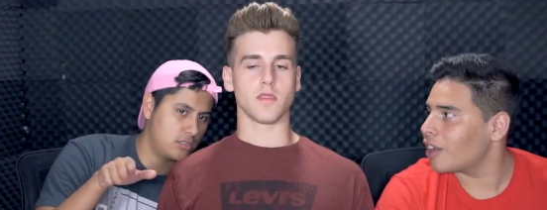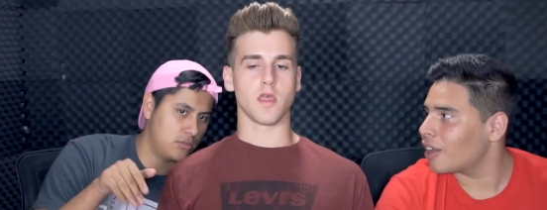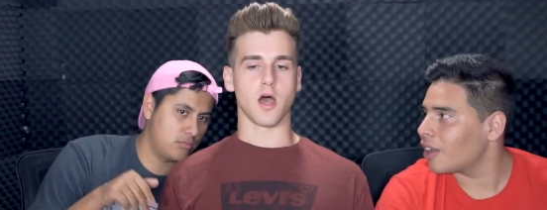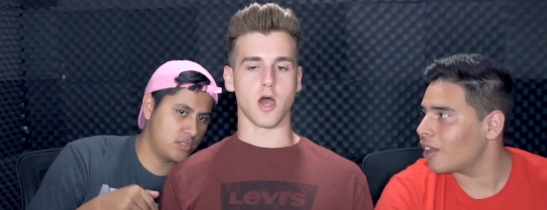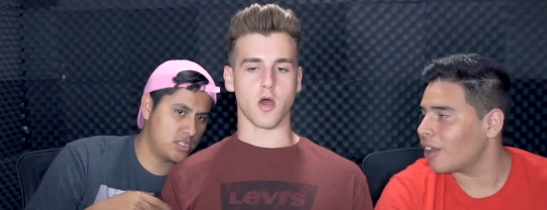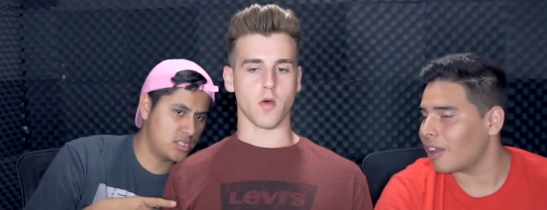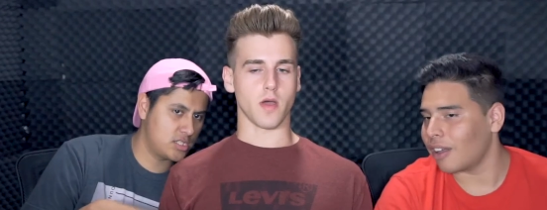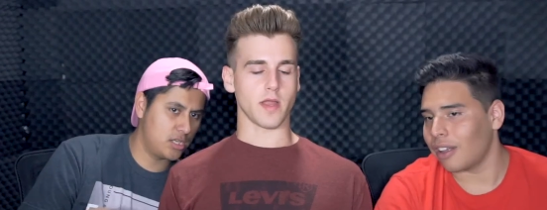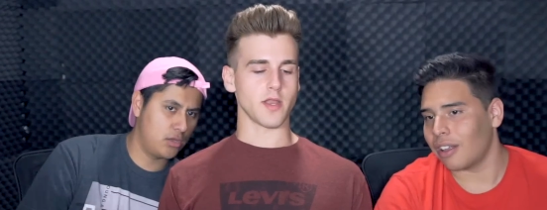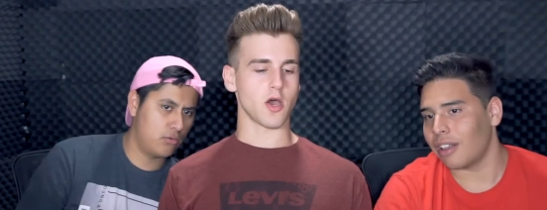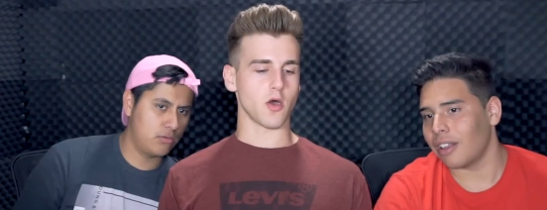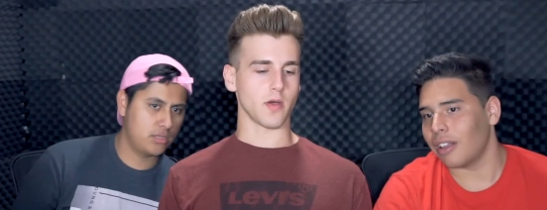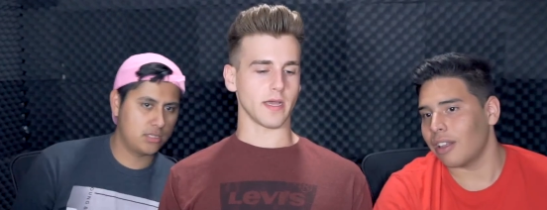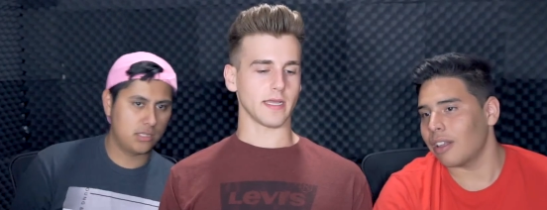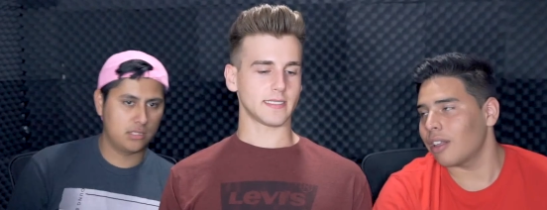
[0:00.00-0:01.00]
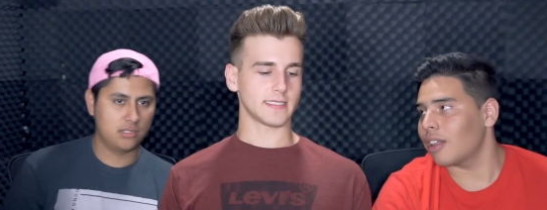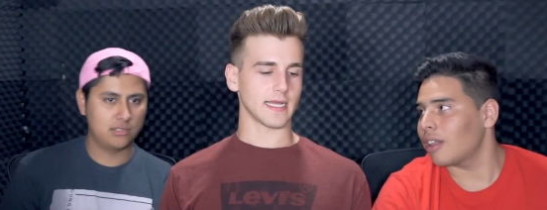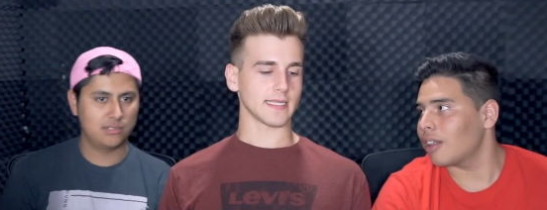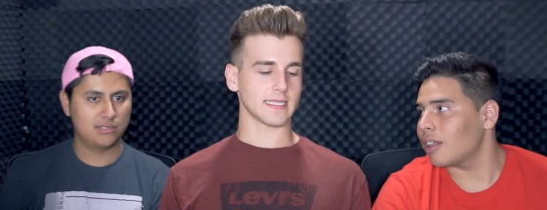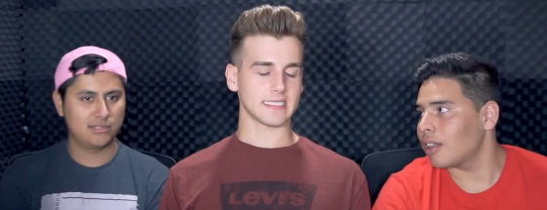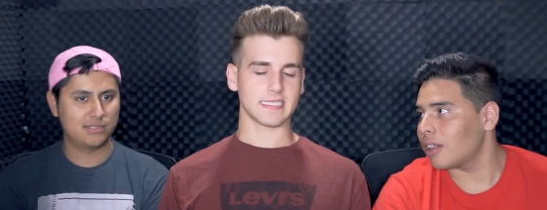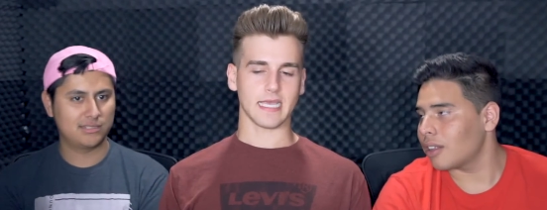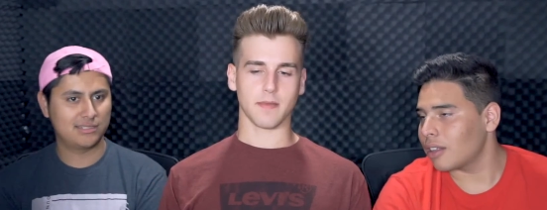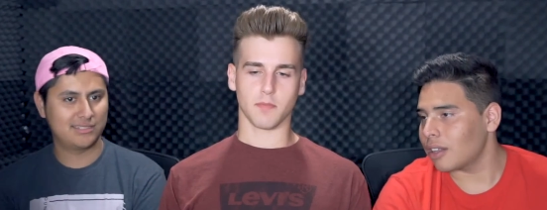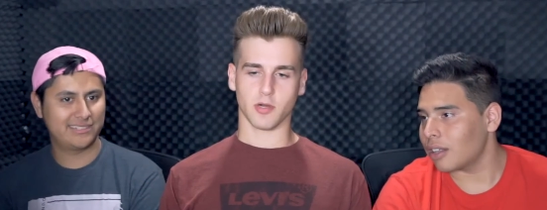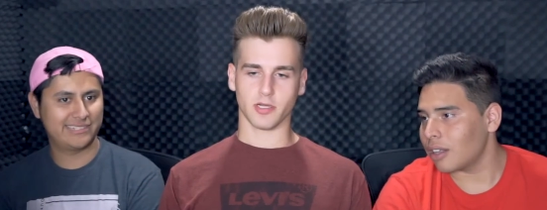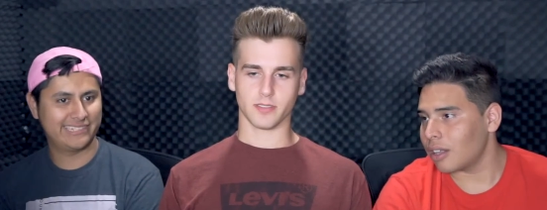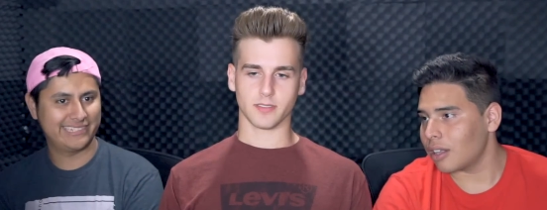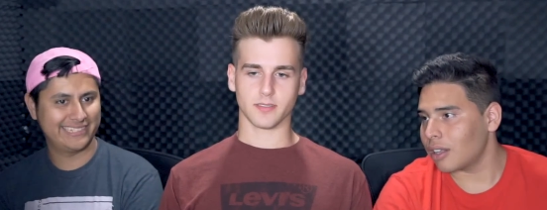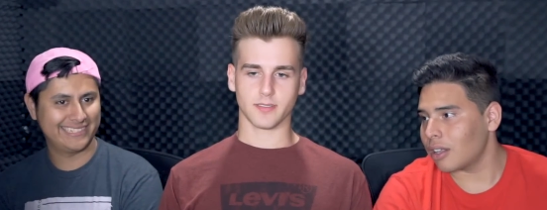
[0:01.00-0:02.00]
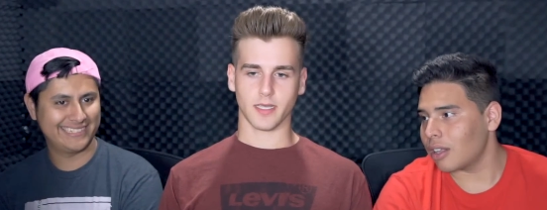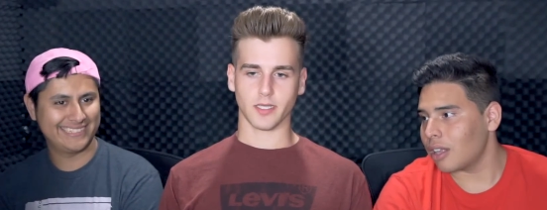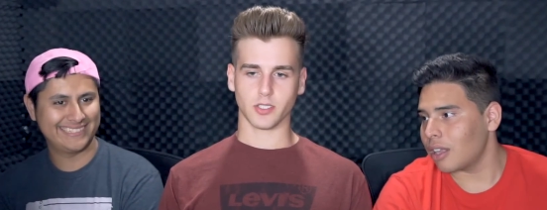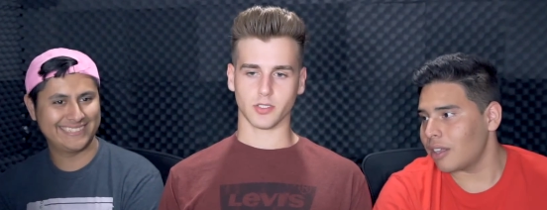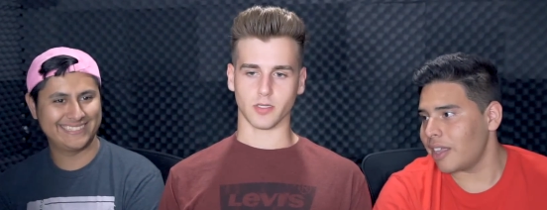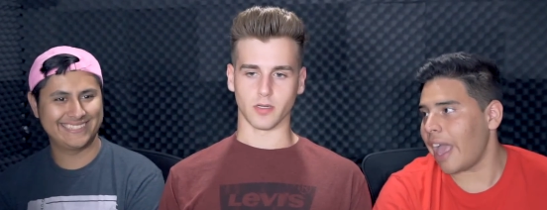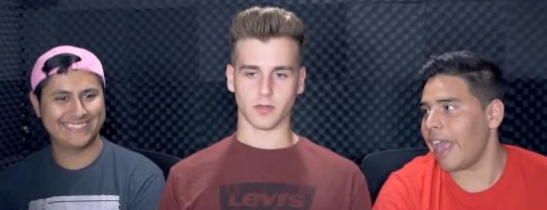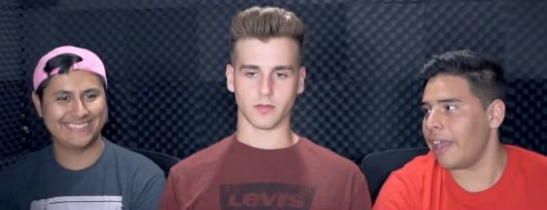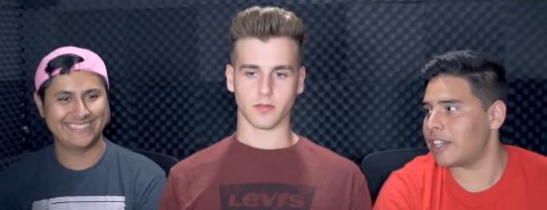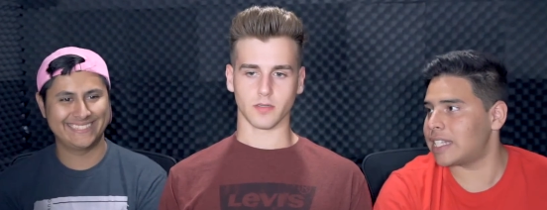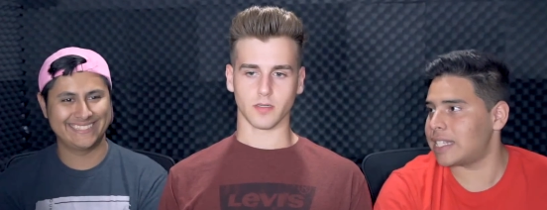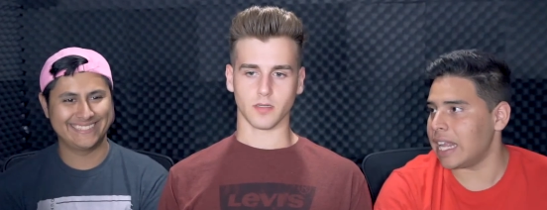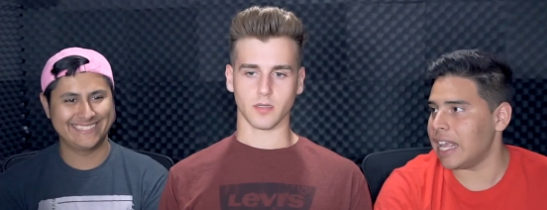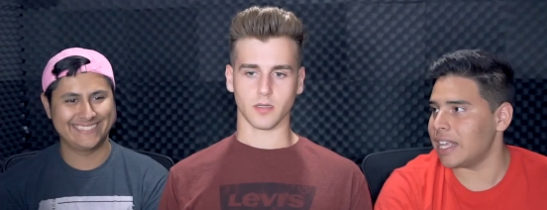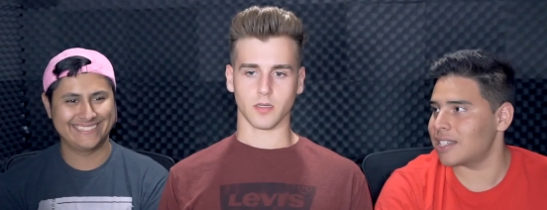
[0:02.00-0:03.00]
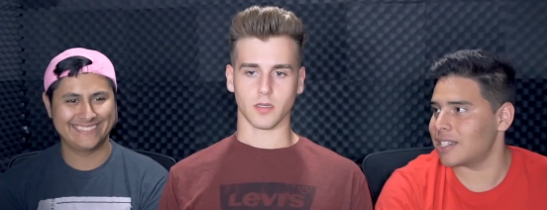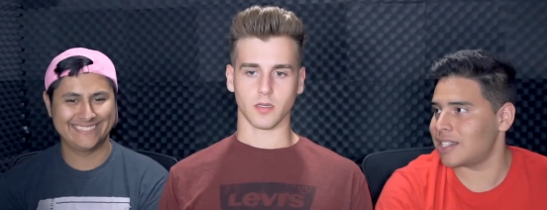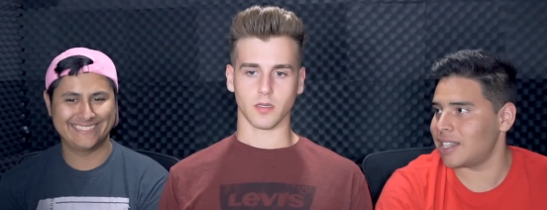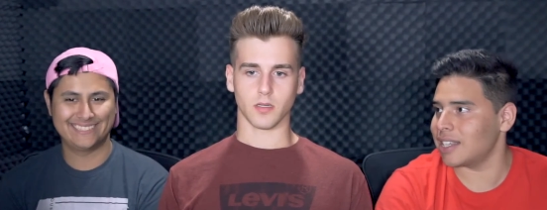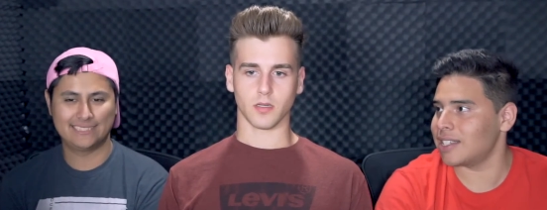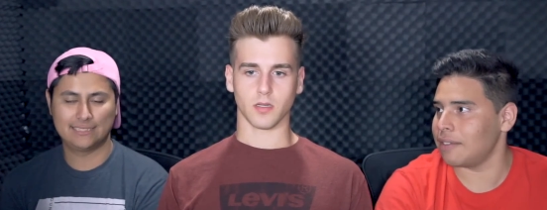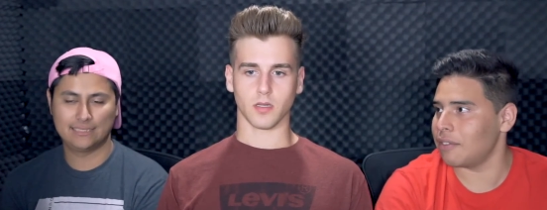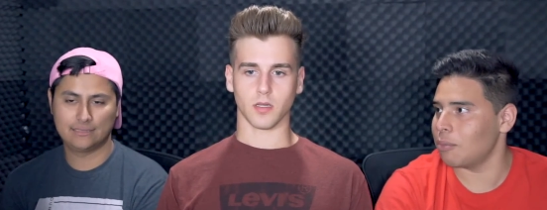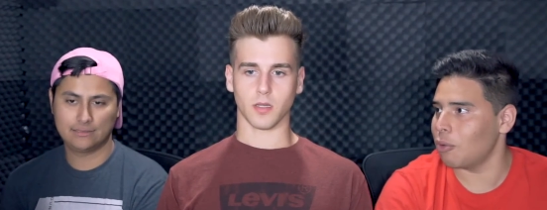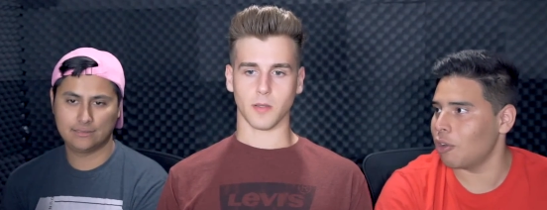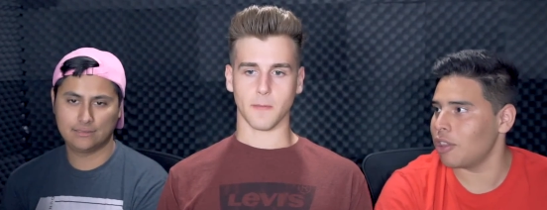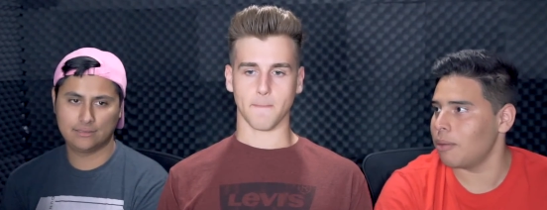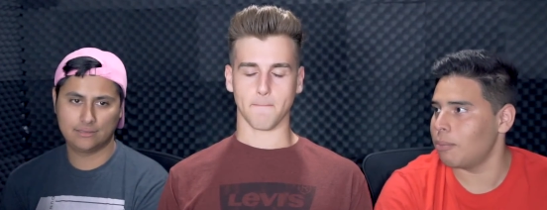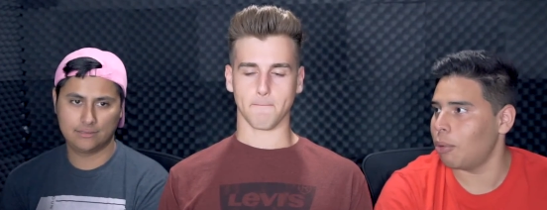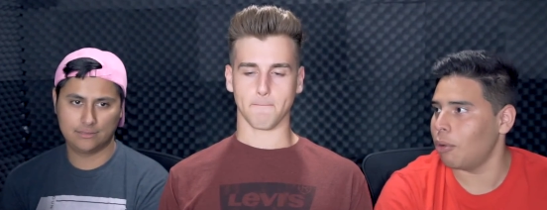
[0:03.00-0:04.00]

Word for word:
Speaker 1: No, no, it's not the same burning sensation. Yeah, it stings.
Speaker 2: It stings even more than